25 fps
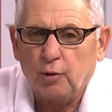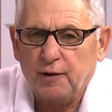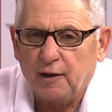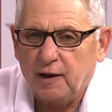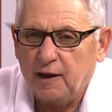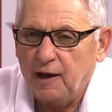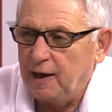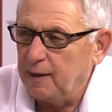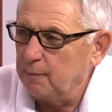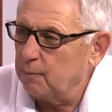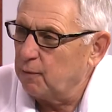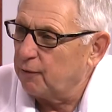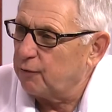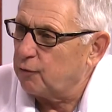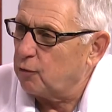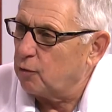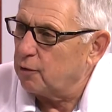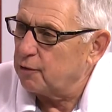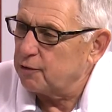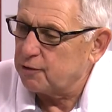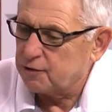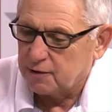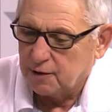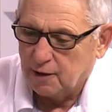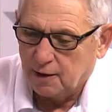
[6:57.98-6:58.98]
the game, of
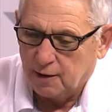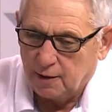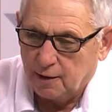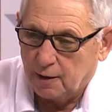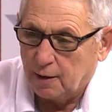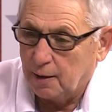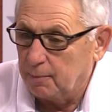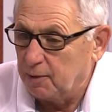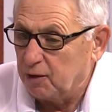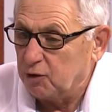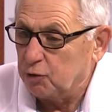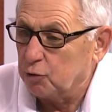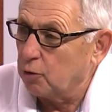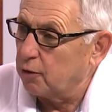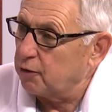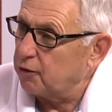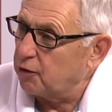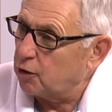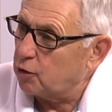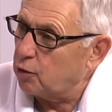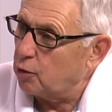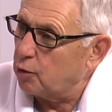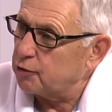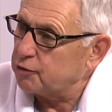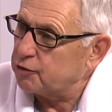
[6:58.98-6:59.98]
course, during the
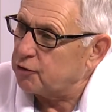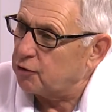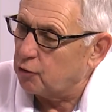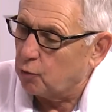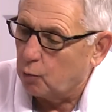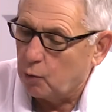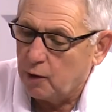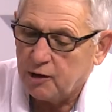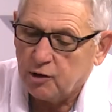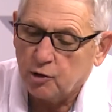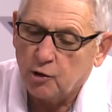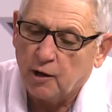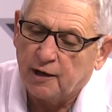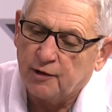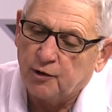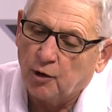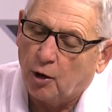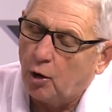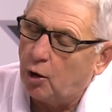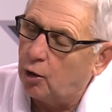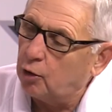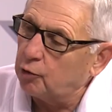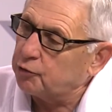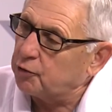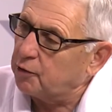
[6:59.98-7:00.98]
course of the week, you had to
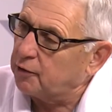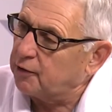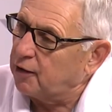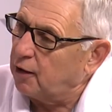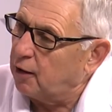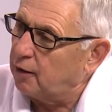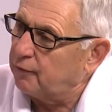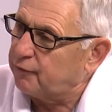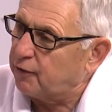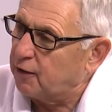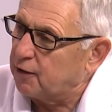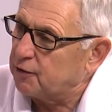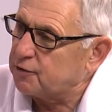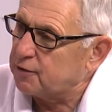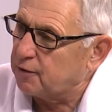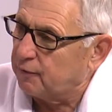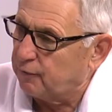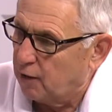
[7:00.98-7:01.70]
alter the offensive